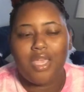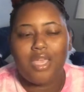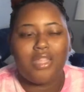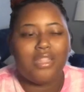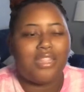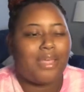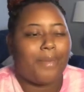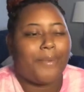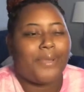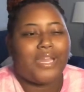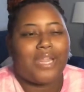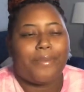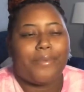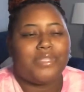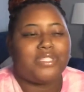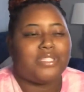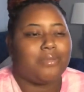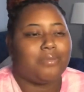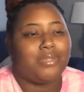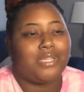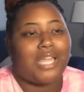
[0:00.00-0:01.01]
That might not be
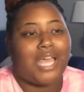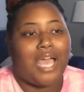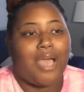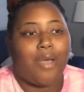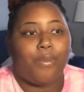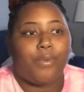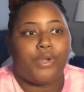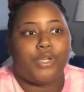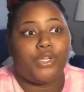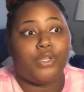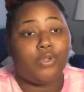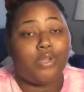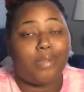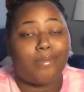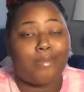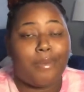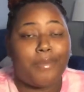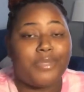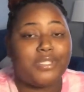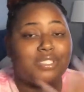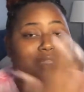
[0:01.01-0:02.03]
something that I want to do. That
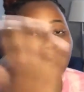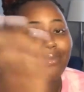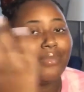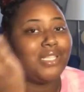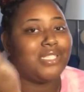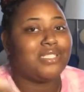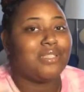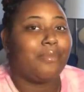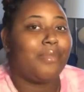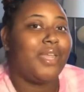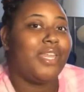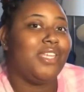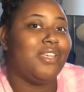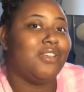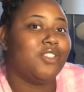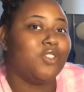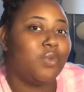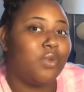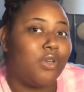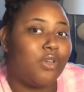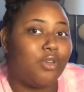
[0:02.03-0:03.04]
might be something that somebody
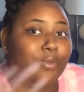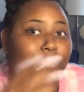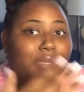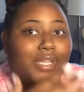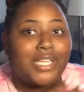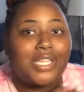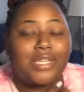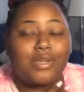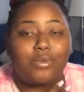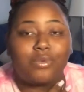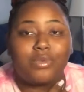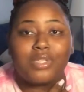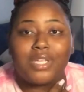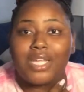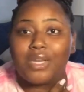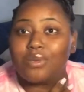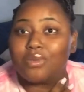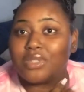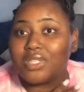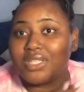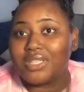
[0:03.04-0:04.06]
else want to do, but I
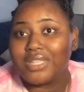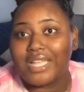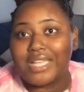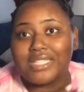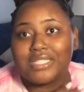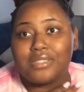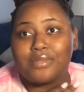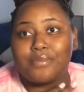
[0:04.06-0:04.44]
don't think that's